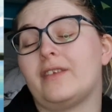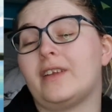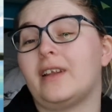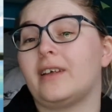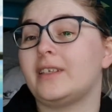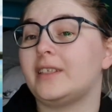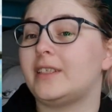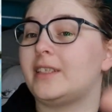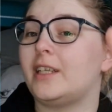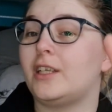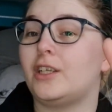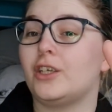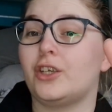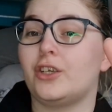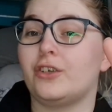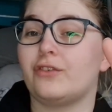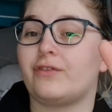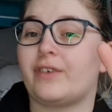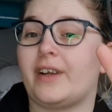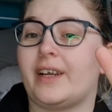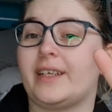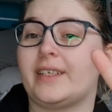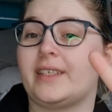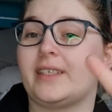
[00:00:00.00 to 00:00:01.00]
Now it's still a good
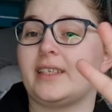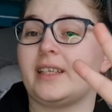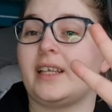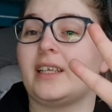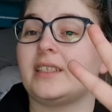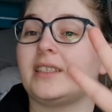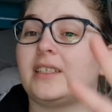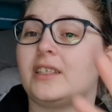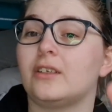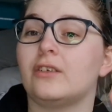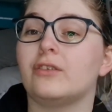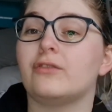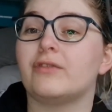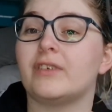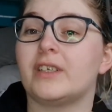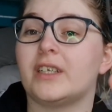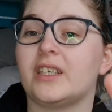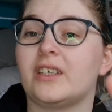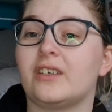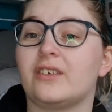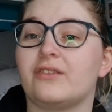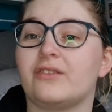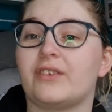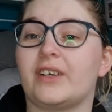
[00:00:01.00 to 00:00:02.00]
rating. That's still a
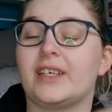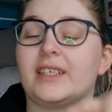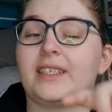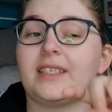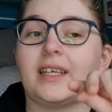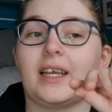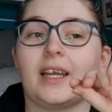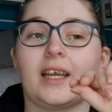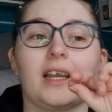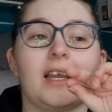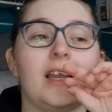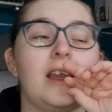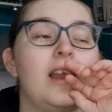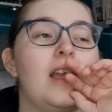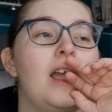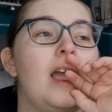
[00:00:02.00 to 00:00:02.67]
really good rating.